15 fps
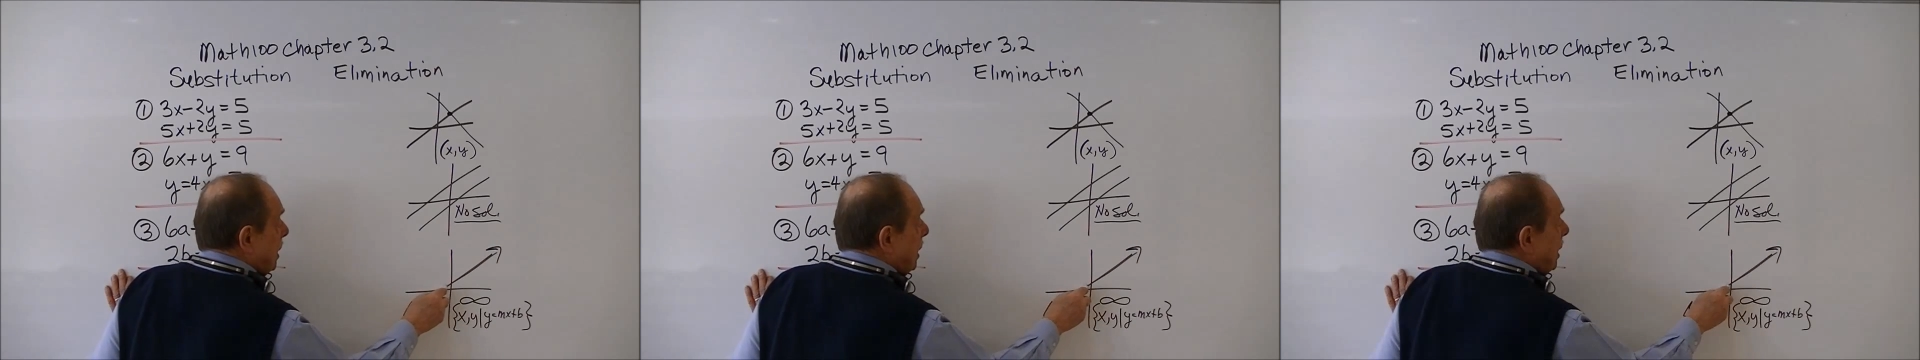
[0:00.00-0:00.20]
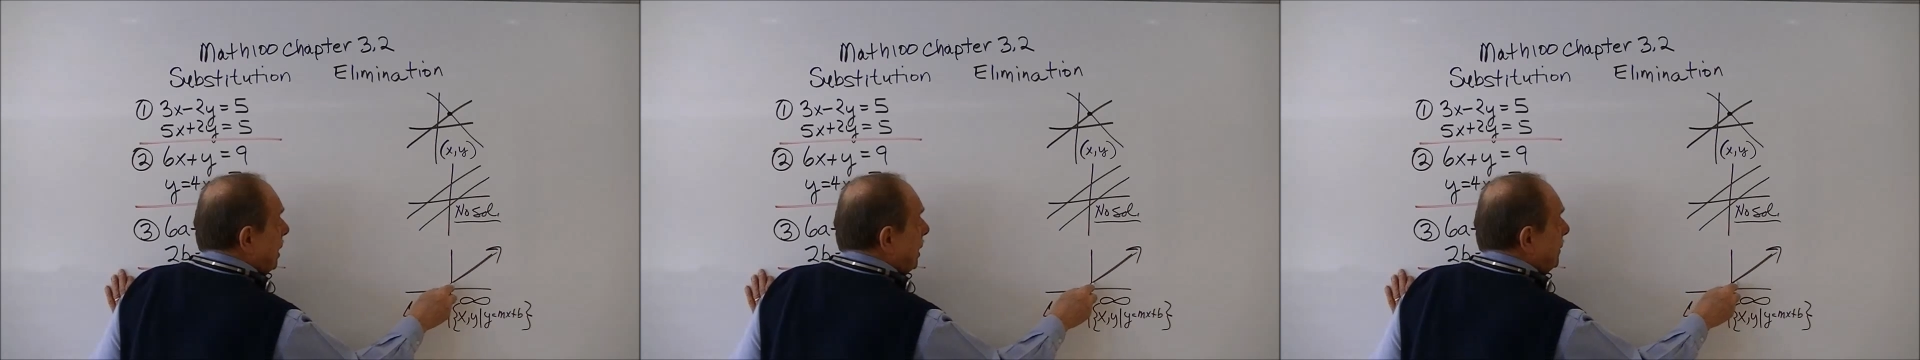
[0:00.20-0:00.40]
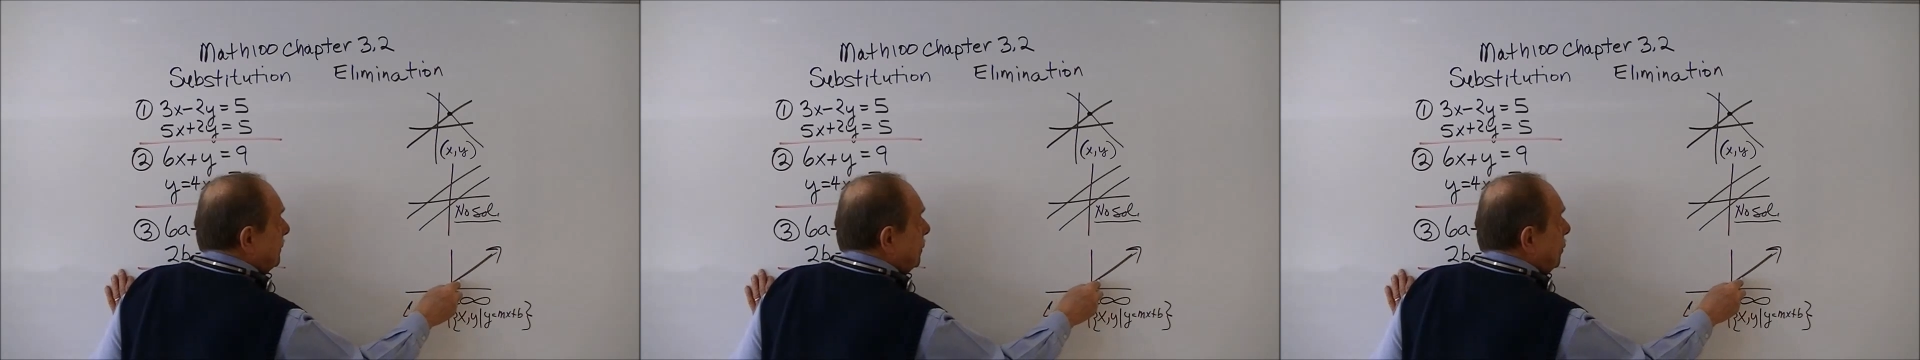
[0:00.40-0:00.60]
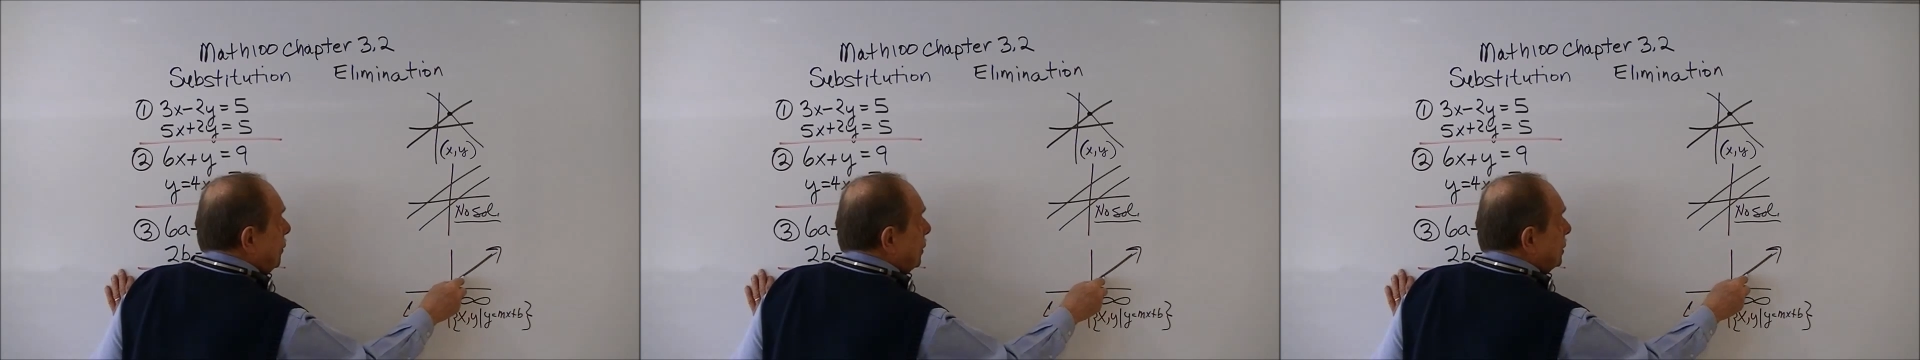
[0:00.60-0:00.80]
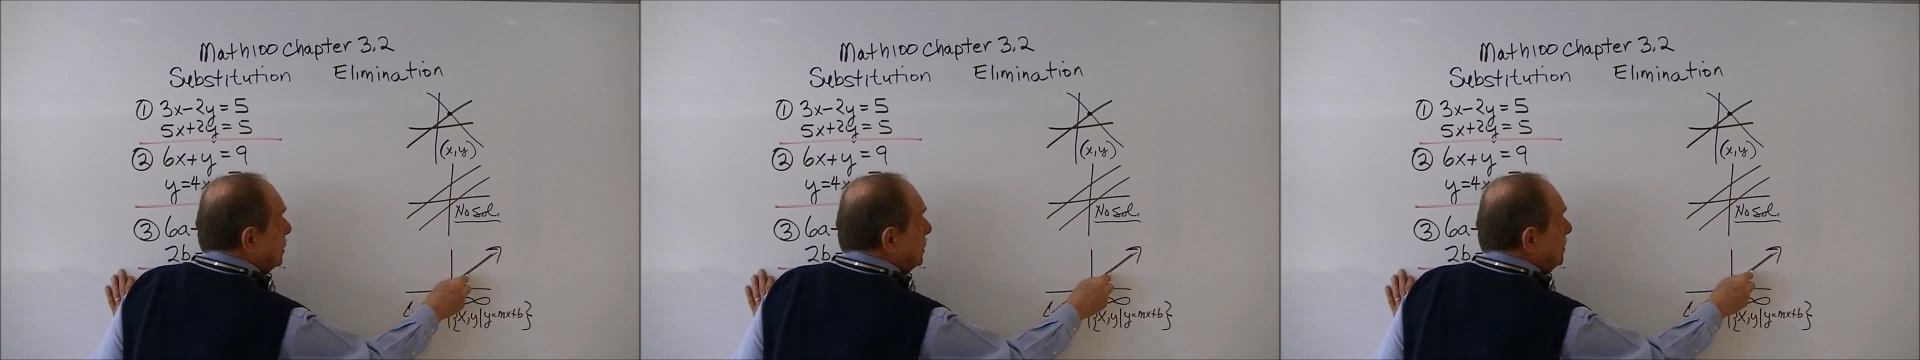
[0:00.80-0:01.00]
of
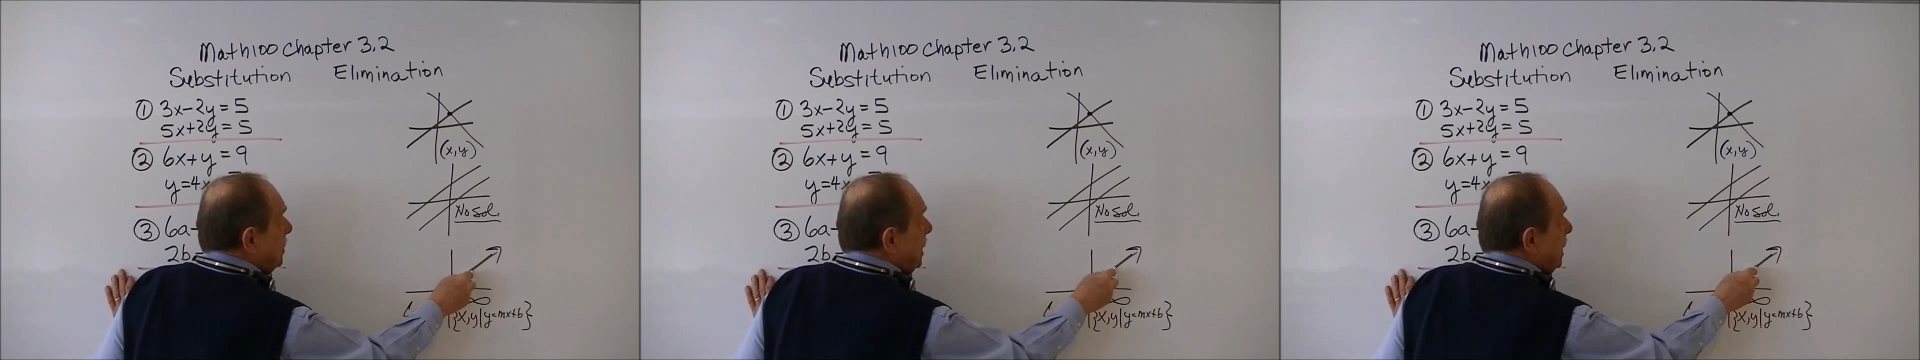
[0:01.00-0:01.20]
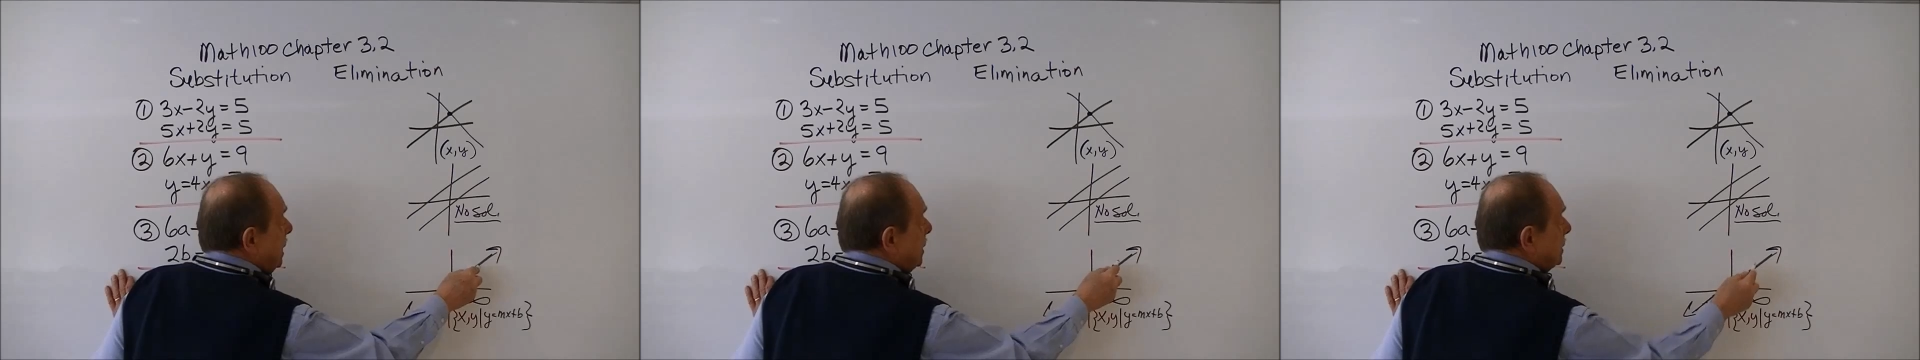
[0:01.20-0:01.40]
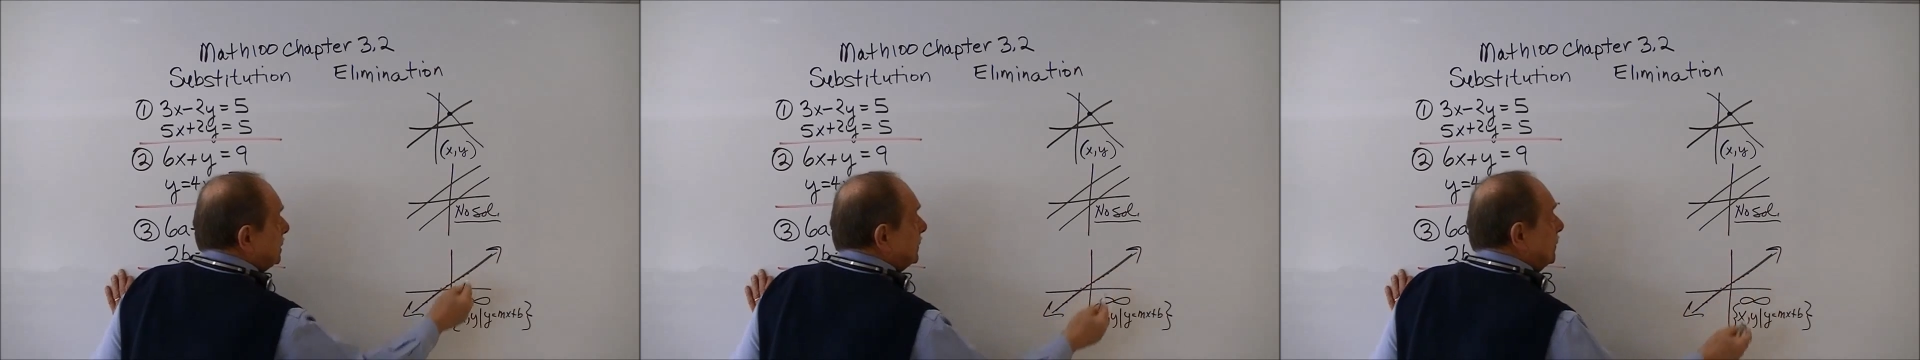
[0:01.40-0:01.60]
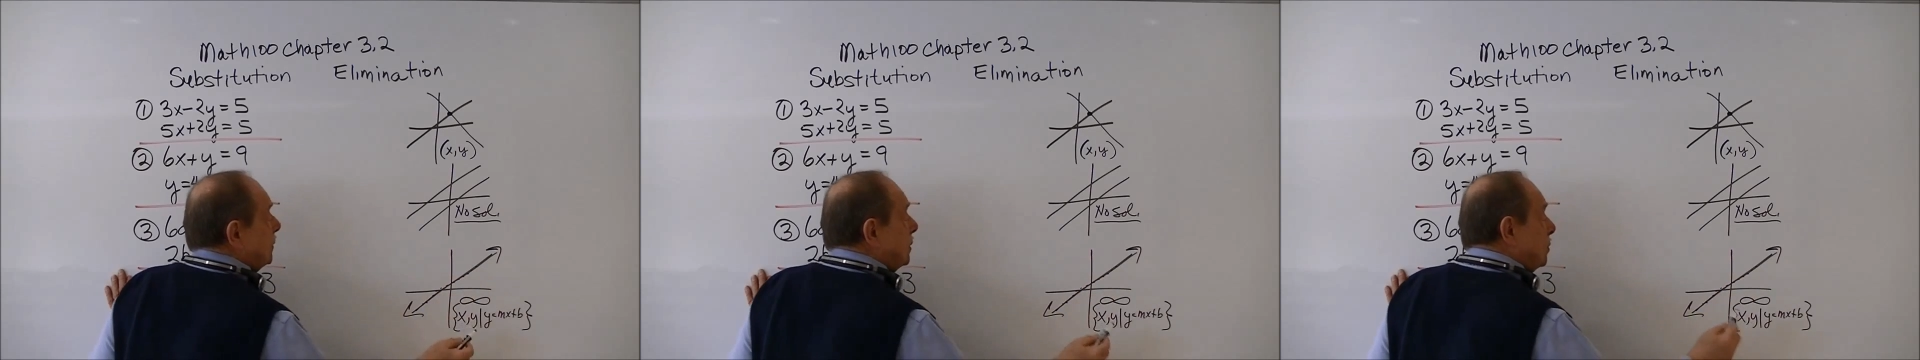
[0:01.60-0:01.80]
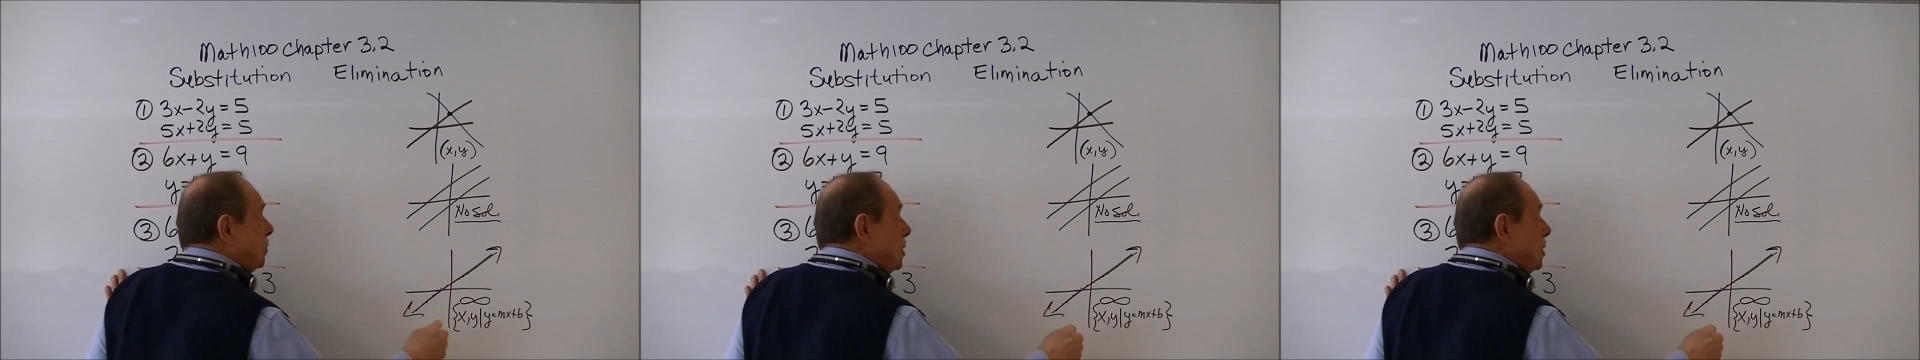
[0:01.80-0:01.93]
ordered pairs for